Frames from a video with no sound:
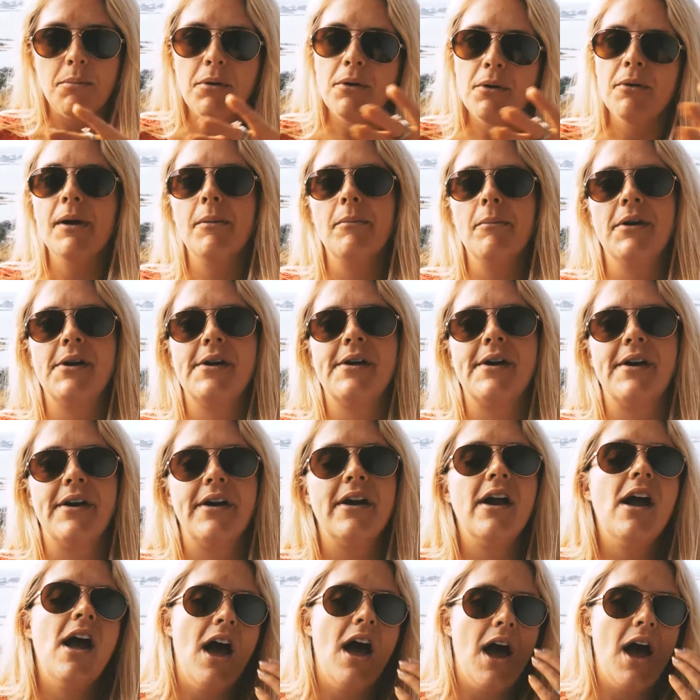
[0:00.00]

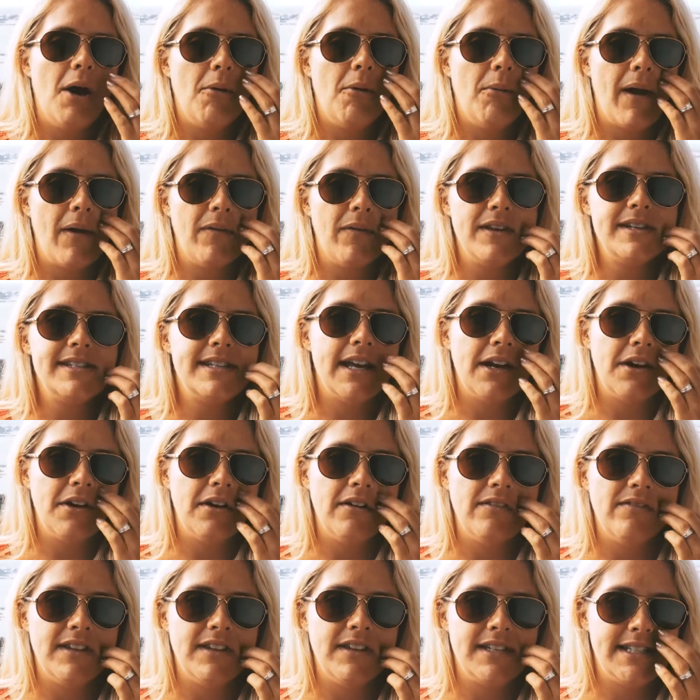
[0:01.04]
perimeter around the
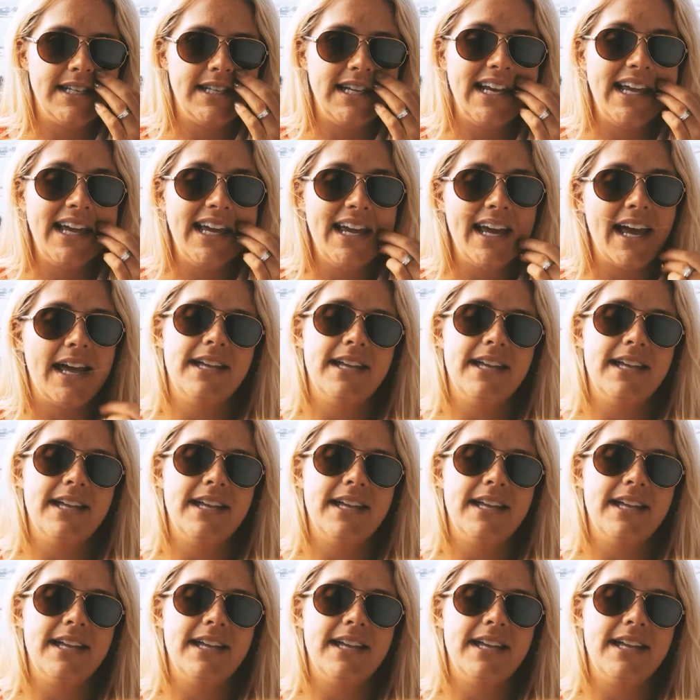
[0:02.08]
center of the city.